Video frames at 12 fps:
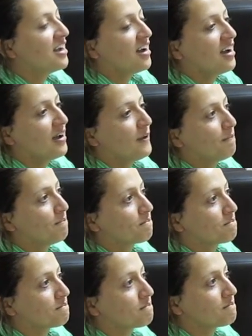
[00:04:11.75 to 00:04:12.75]
Um,
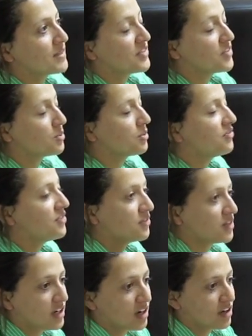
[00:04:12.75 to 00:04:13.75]
and so we feel
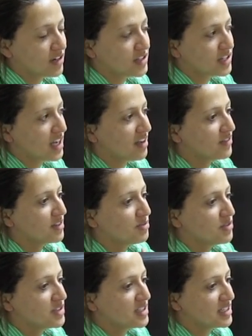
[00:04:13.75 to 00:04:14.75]
very honored to have the
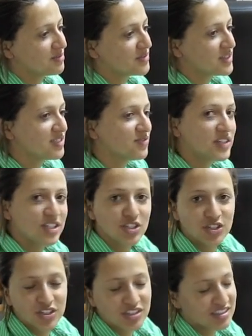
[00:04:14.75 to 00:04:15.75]
museum's
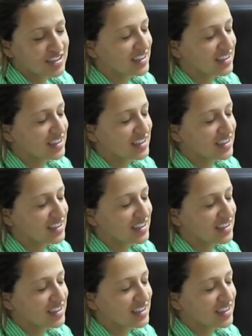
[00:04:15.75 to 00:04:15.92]
featured